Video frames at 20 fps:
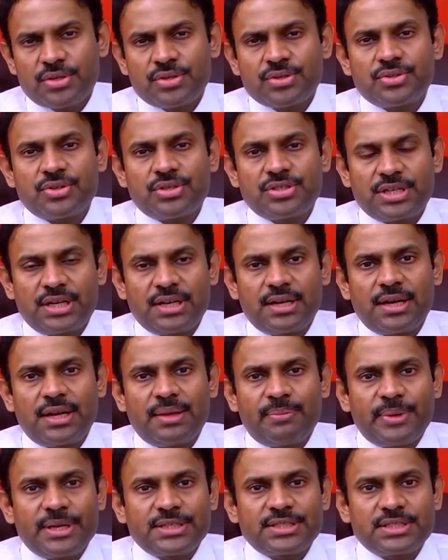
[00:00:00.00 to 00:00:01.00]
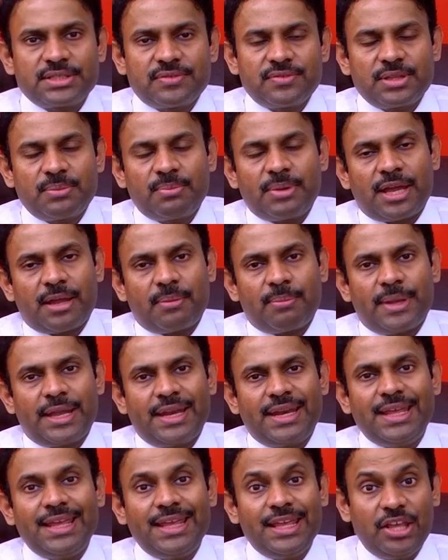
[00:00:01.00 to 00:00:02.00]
So generally, patients with back pain,